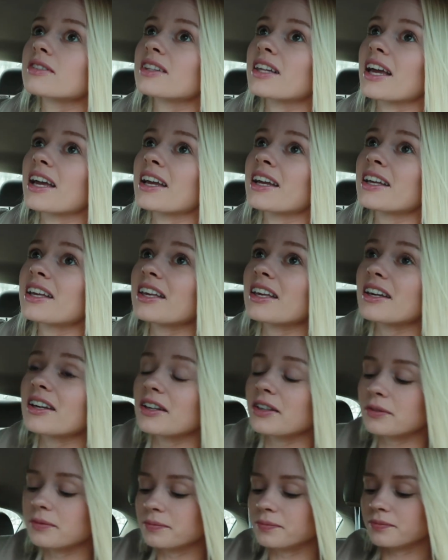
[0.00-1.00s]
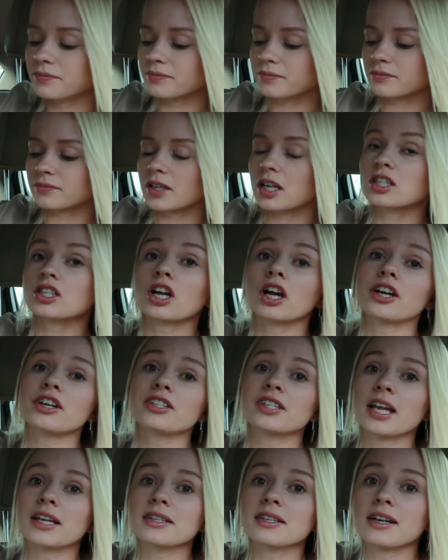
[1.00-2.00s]
Thank you. Sawyer's
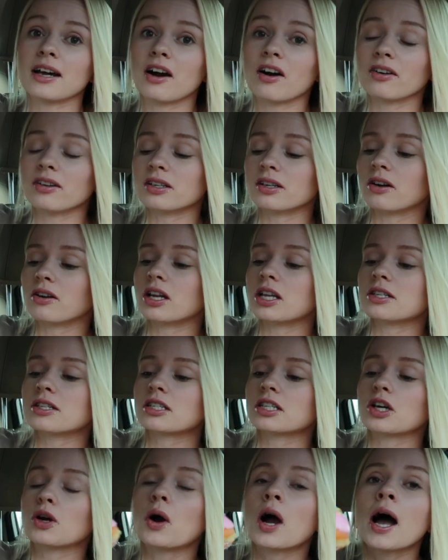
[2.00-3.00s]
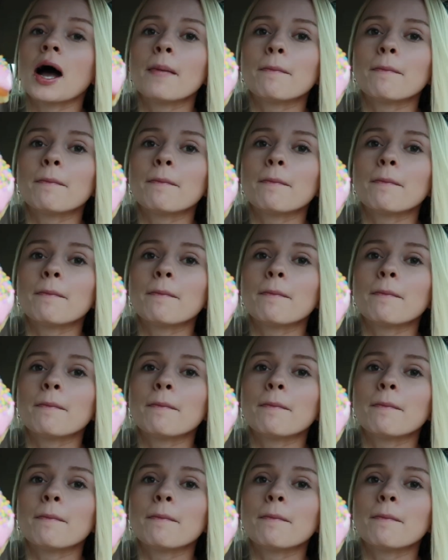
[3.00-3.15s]
testing out all the donuts too.